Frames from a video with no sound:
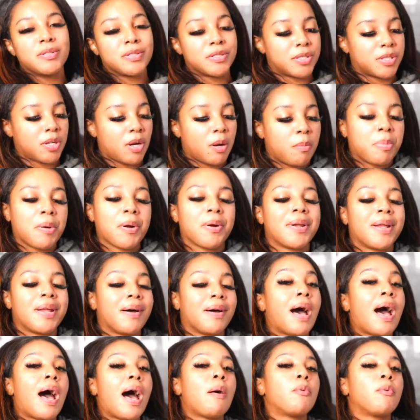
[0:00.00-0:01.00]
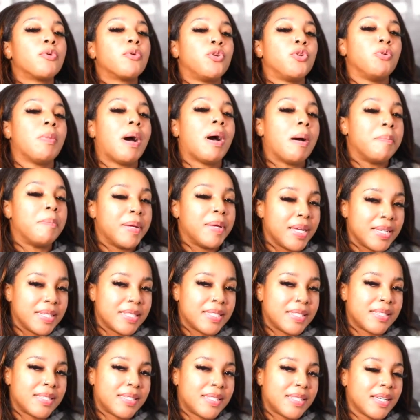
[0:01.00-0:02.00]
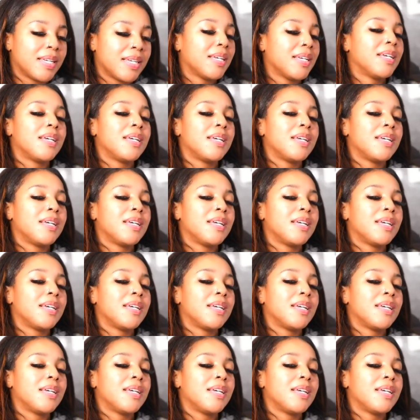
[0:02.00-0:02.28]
use a certain pronoun, I will do my best.